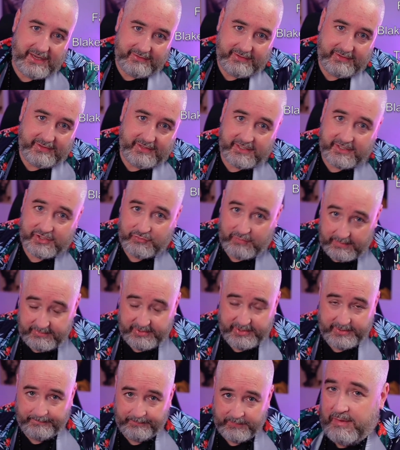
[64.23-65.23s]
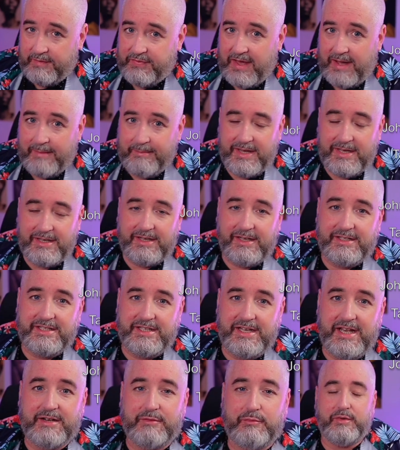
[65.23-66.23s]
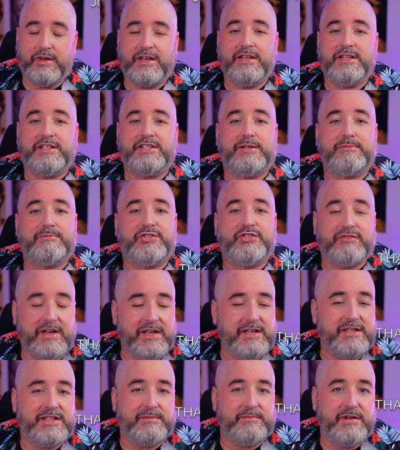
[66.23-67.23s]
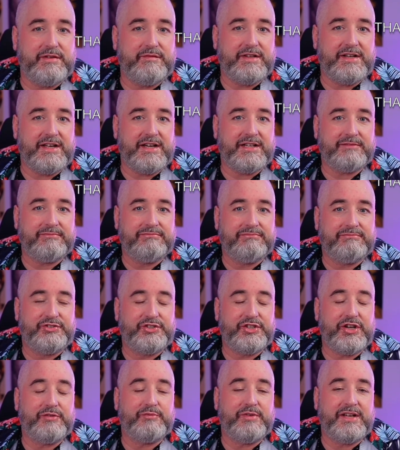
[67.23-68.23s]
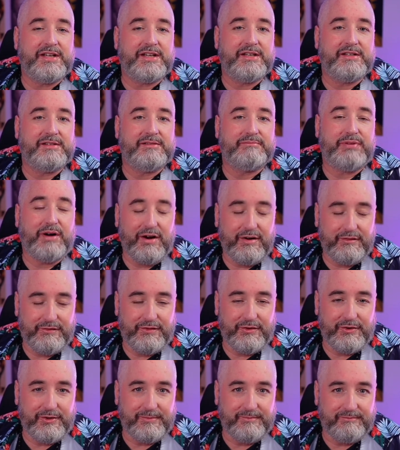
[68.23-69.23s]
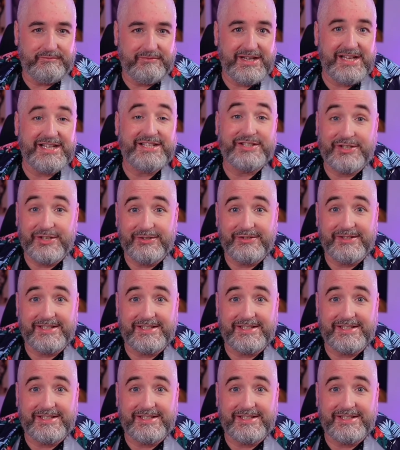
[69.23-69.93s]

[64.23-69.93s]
down in the description. With that being said, we're going to jump straight into the movie now. John Wick, Part 4. Let's do